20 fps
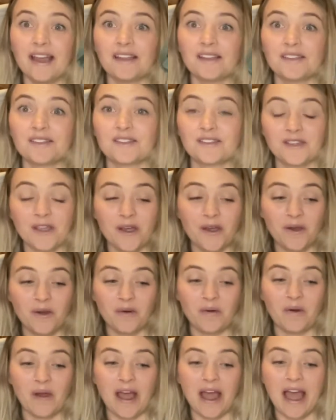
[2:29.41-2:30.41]

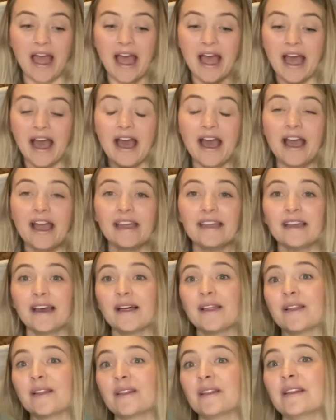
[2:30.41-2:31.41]
So I
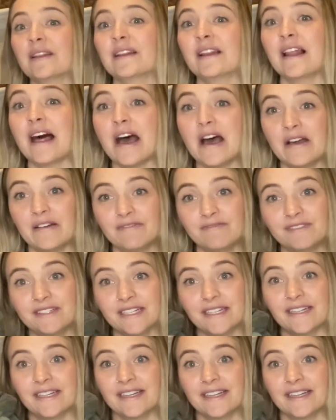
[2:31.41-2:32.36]
loved